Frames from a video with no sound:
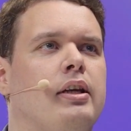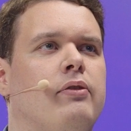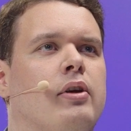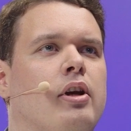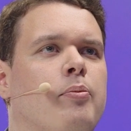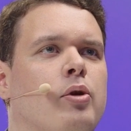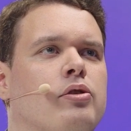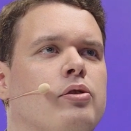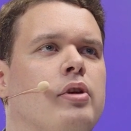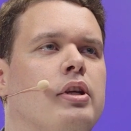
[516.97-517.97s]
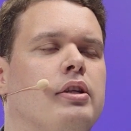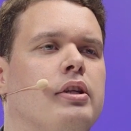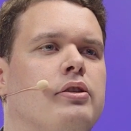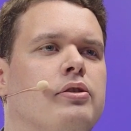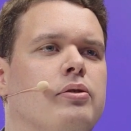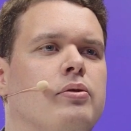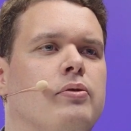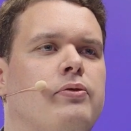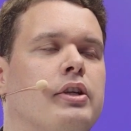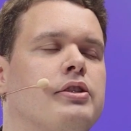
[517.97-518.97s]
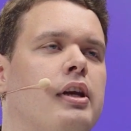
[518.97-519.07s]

give you an opportunity to fix